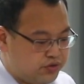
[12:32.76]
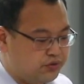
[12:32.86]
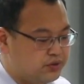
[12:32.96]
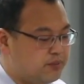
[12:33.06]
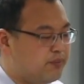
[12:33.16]

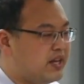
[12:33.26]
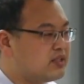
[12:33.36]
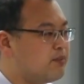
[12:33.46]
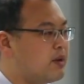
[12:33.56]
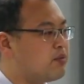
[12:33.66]
choose the
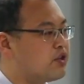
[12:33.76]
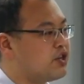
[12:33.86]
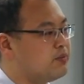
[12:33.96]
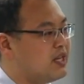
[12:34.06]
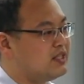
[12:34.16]
best
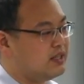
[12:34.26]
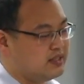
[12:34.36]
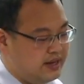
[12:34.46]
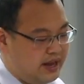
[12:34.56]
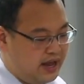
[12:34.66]
membership that
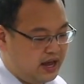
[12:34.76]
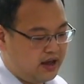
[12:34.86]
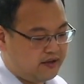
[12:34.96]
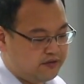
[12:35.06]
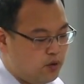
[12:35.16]
they
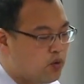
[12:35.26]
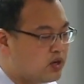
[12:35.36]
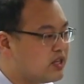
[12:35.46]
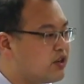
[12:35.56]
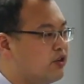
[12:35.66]
have,
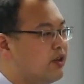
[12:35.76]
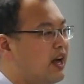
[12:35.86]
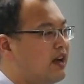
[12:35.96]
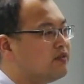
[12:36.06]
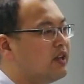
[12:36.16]
or they could
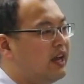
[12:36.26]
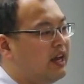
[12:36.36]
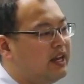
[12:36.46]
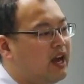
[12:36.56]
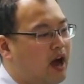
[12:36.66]
have
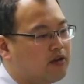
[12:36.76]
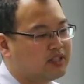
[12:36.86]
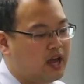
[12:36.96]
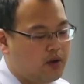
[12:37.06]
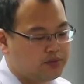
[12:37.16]
an
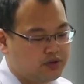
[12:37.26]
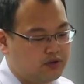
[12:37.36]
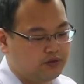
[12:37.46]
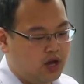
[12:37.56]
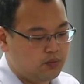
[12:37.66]
outside option
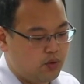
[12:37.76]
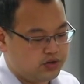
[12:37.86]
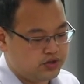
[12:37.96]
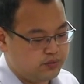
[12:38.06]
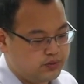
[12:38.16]
of not
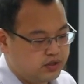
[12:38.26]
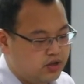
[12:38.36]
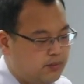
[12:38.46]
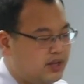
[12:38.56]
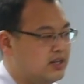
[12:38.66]
watching with a
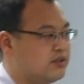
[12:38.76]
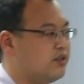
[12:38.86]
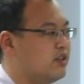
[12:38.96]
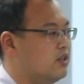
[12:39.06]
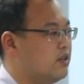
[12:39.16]
normalized
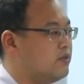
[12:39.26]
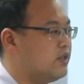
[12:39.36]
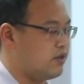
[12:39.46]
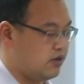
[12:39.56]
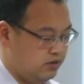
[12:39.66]
utility of
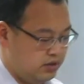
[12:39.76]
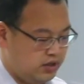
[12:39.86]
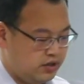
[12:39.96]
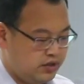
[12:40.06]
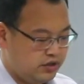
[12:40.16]
zero.
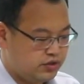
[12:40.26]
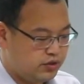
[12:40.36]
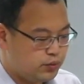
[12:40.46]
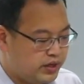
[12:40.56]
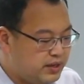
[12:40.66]

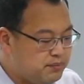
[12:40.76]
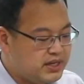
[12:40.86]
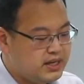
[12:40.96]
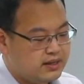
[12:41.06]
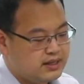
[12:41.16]
So we
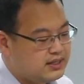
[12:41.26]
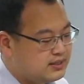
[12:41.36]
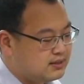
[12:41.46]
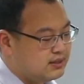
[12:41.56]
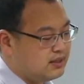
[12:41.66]

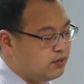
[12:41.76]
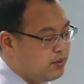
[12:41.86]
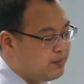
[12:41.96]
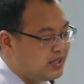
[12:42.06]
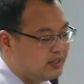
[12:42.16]

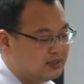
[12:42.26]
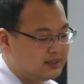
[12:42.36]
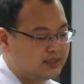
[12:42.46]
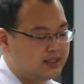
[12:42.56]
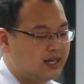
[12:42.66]
immediately
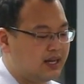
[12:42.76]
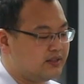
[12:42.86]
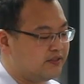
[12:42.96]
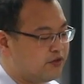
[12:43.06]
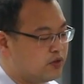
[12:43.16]
see
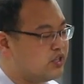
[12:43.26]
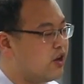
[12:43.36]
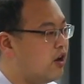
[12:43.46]
that for the